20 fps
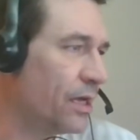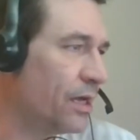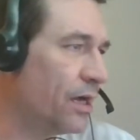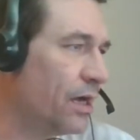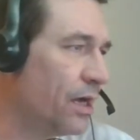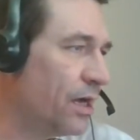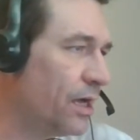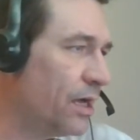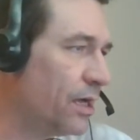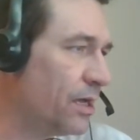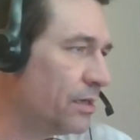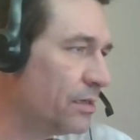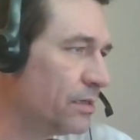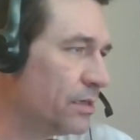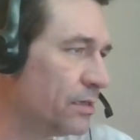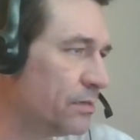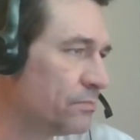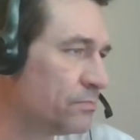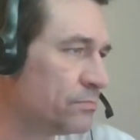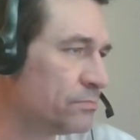
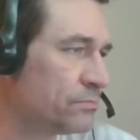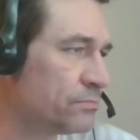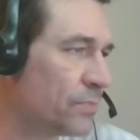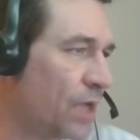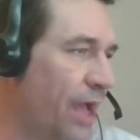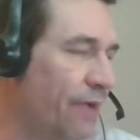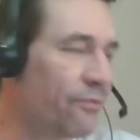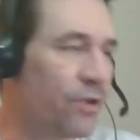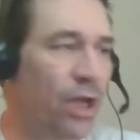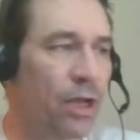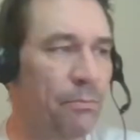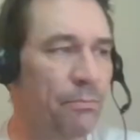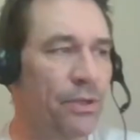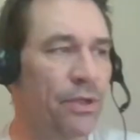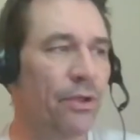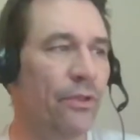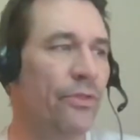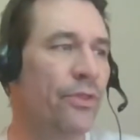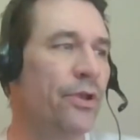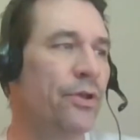Um, I've got to
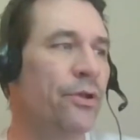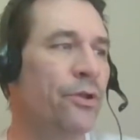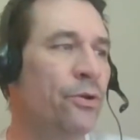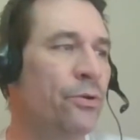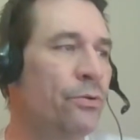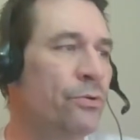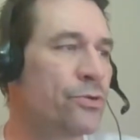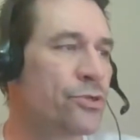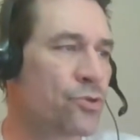build the new